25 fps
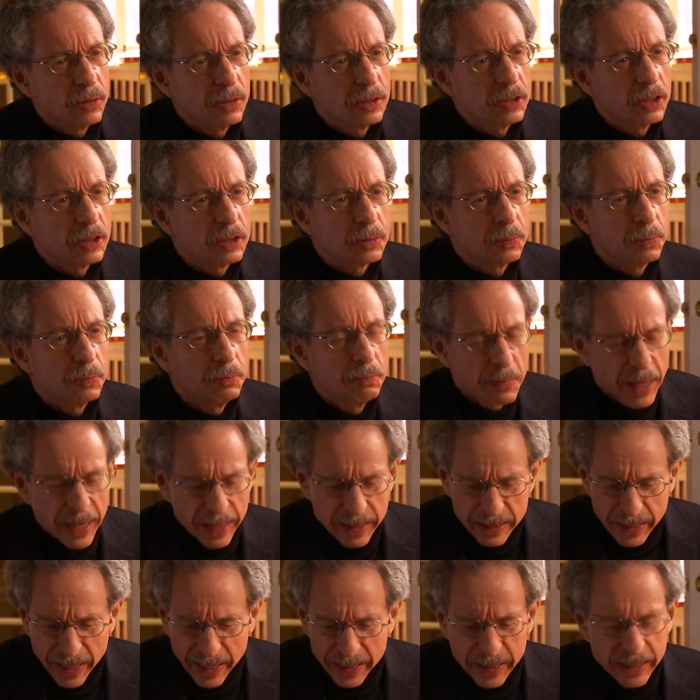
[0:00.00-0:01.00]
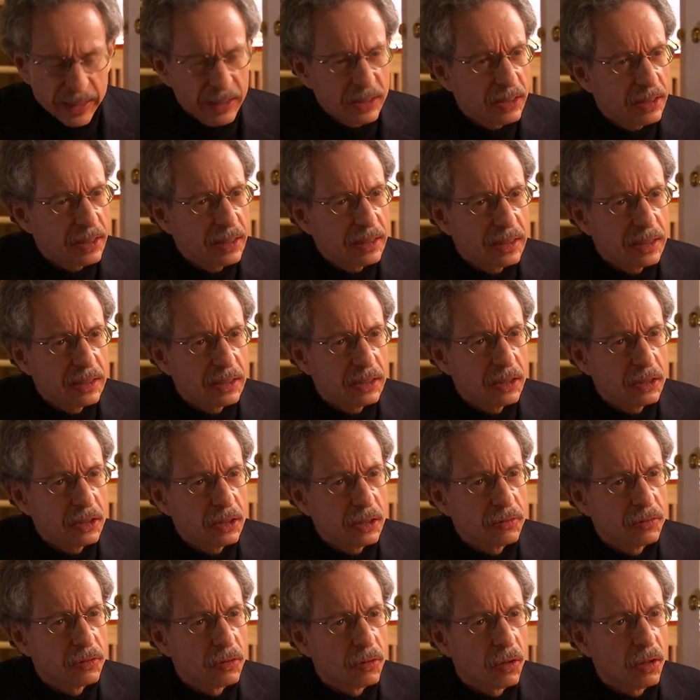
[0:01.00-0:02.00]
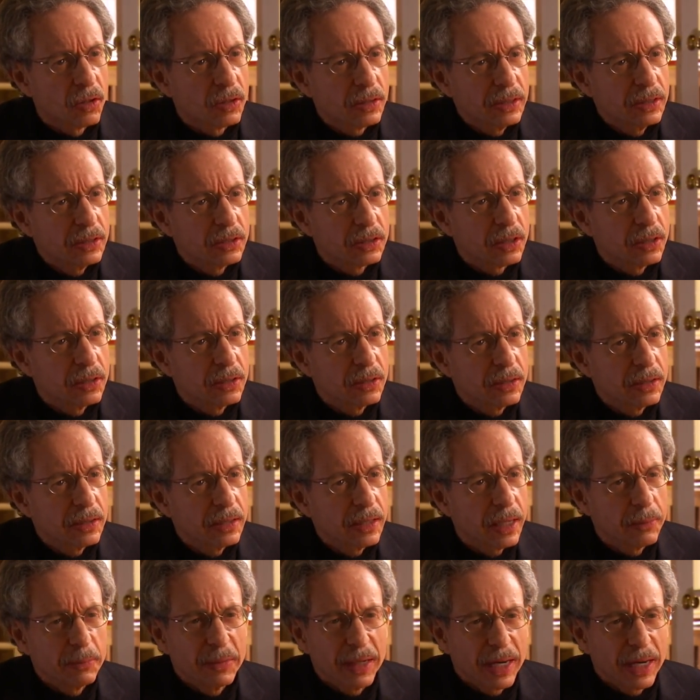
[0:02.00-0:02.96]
who would just make that instant decision for all eternity? I